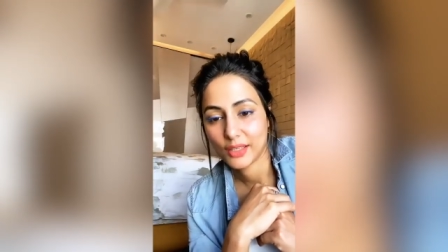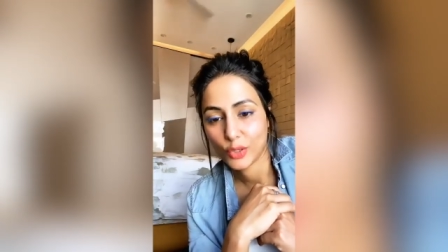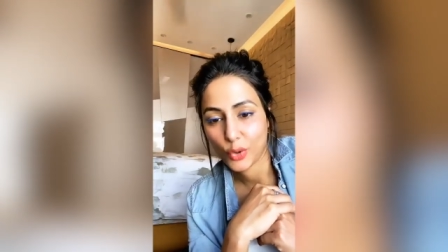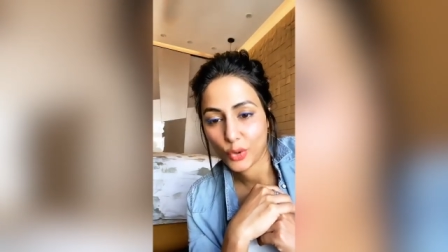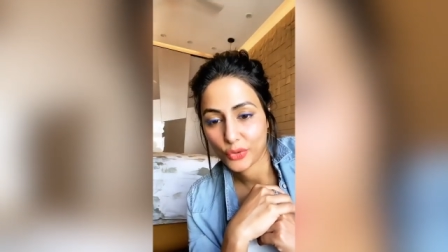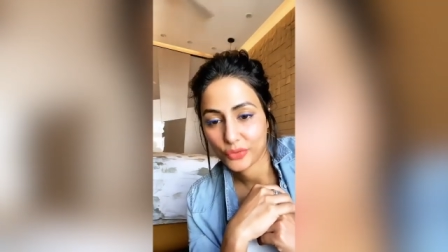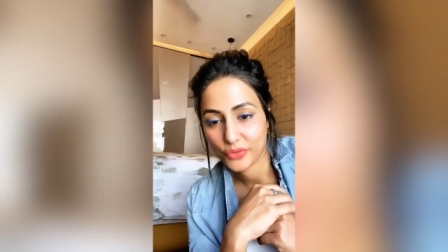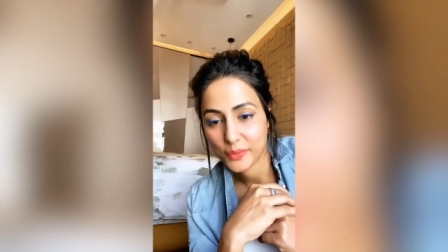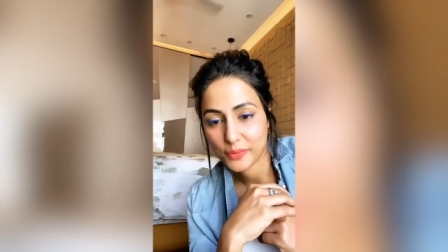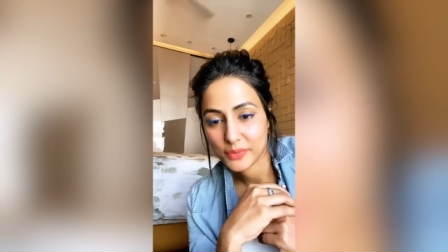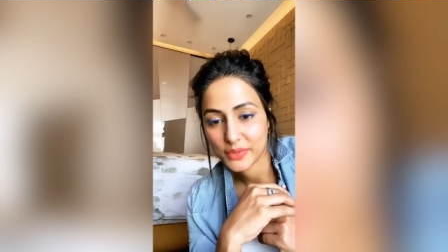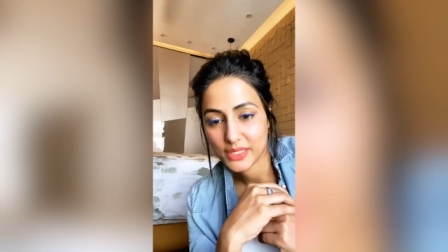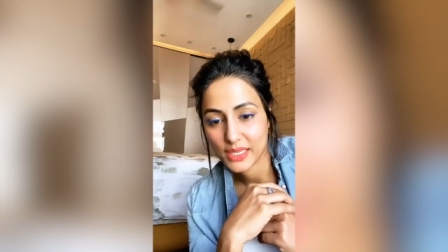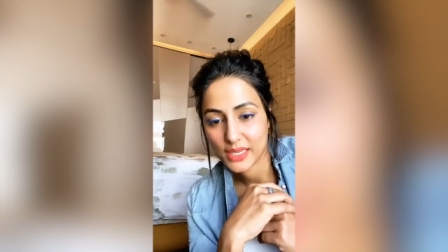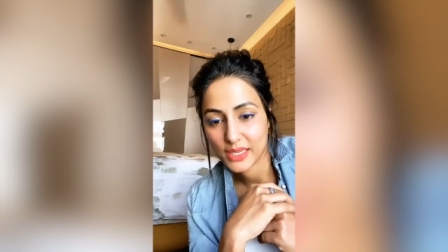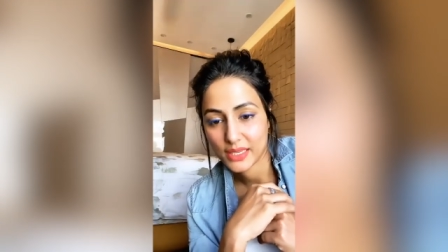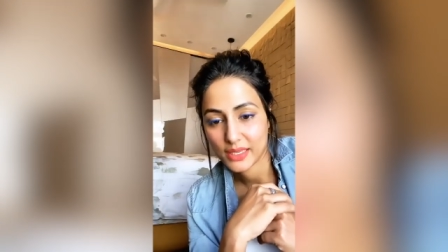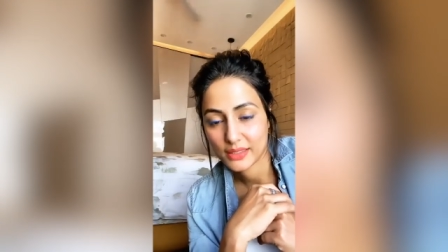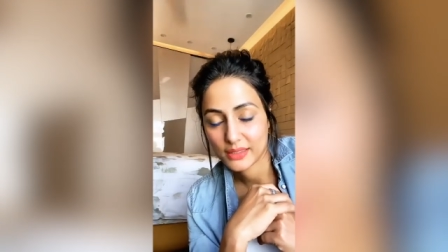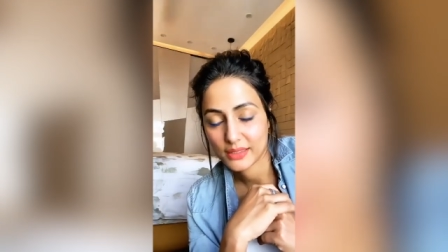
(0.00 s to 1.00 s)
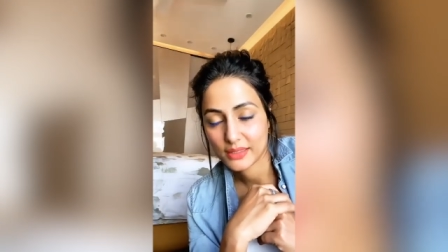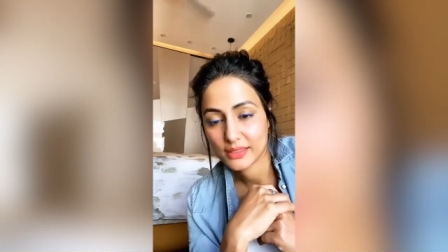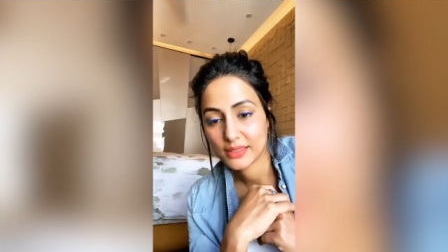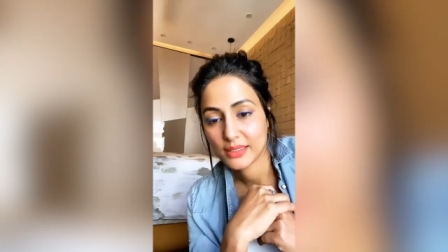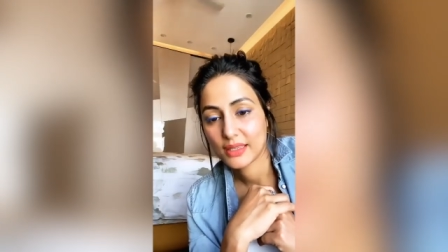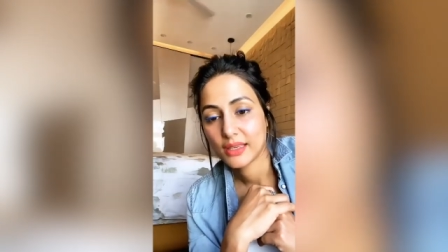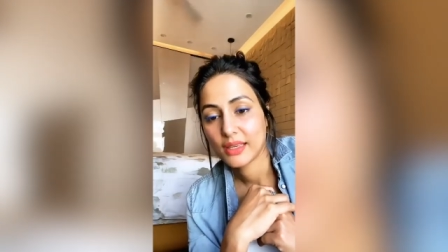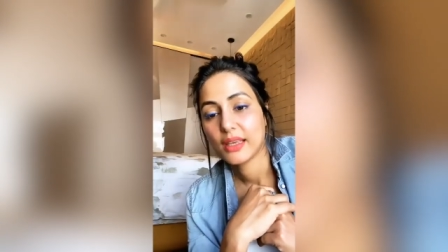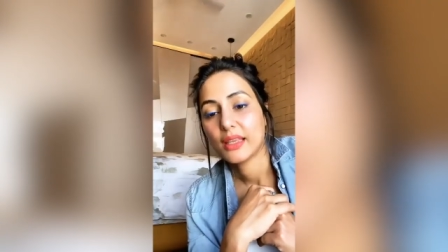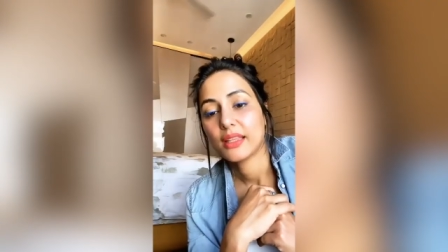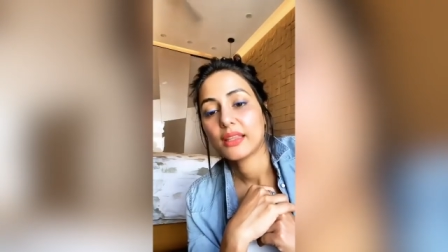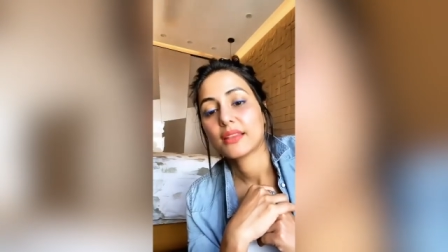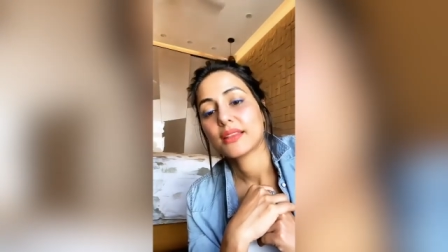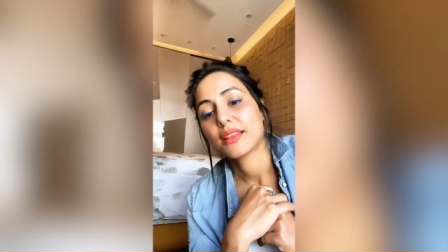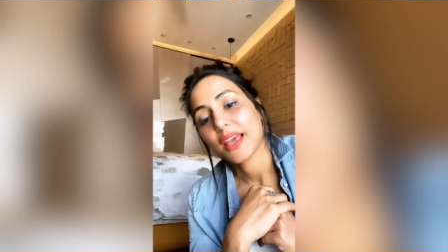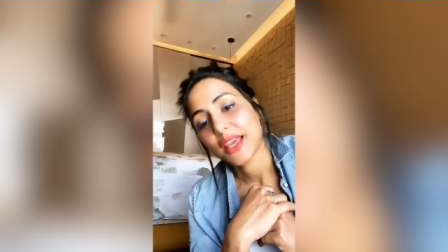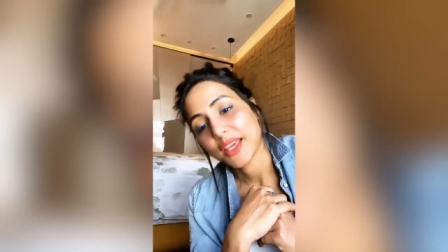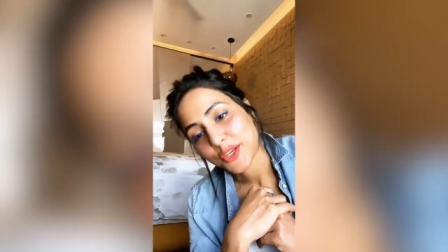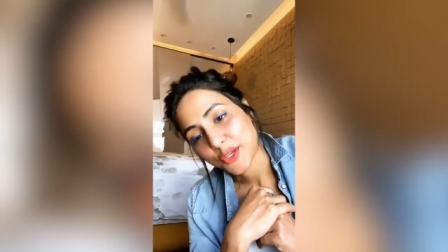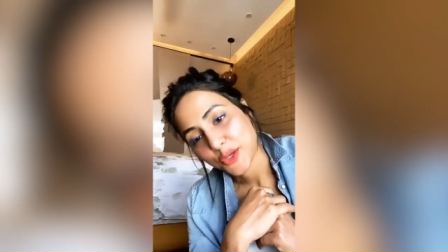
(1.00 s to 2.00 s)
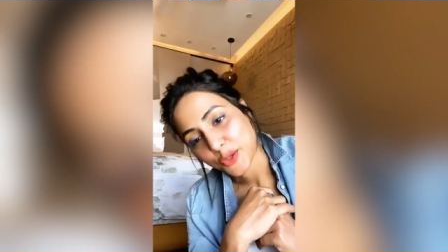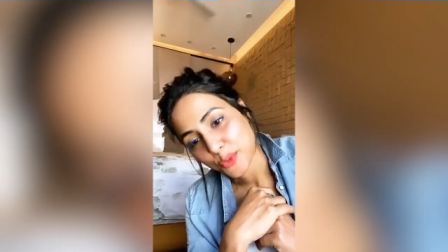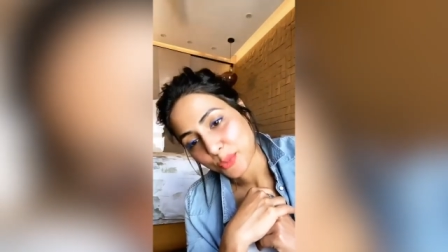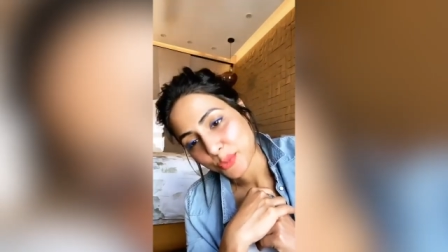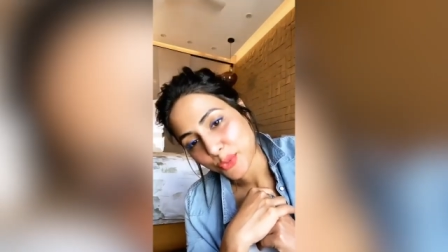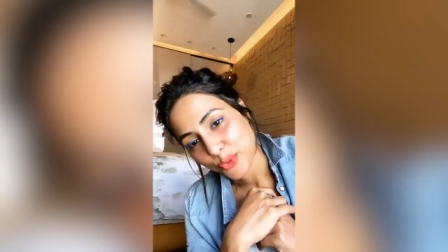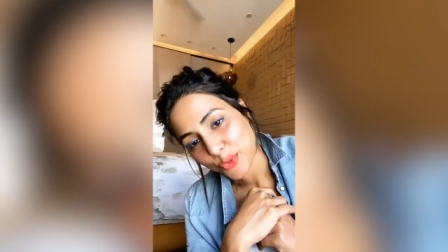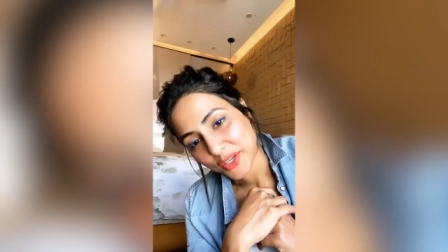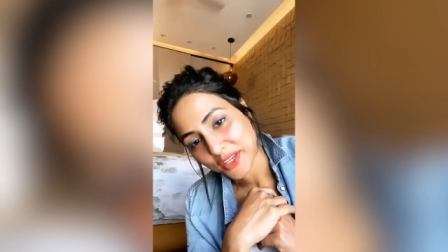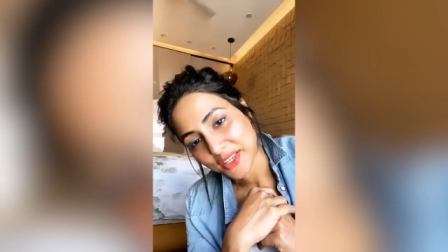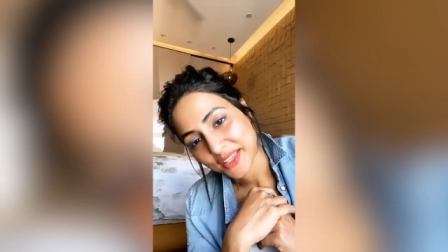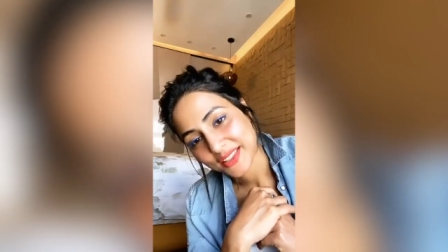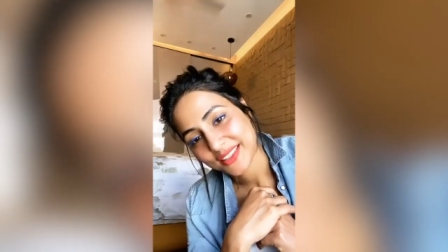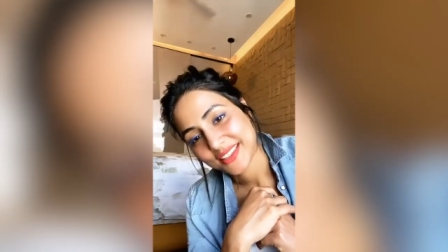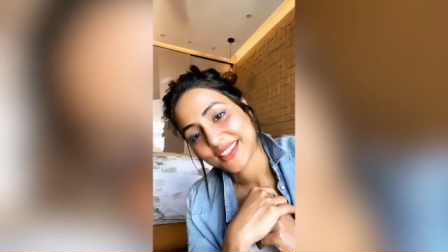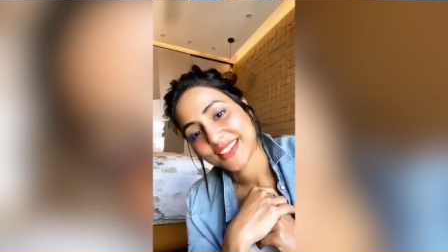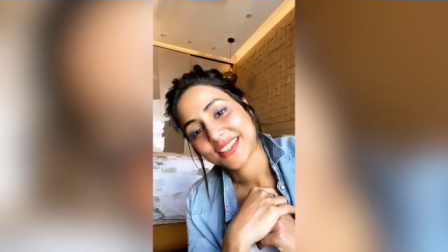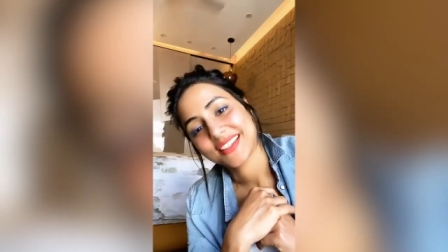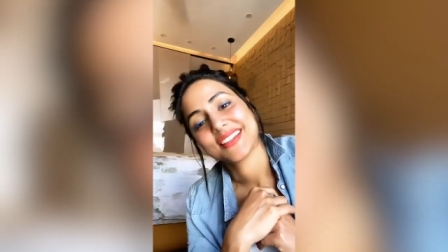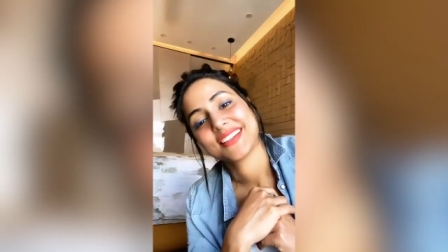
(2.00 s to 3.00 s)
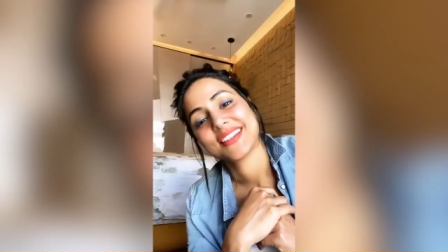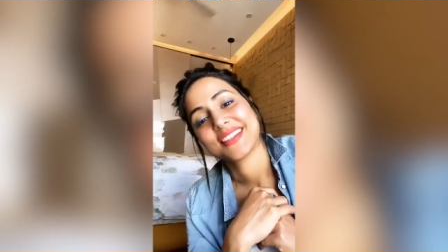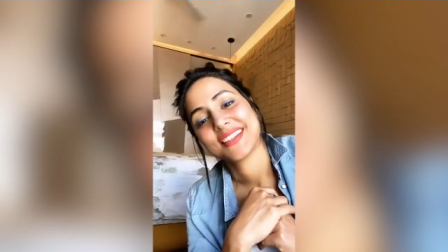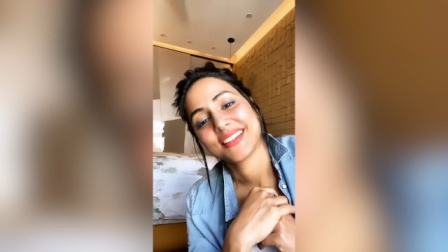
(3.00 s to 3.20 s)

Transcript: A lot of them says. Thank you, Mohit.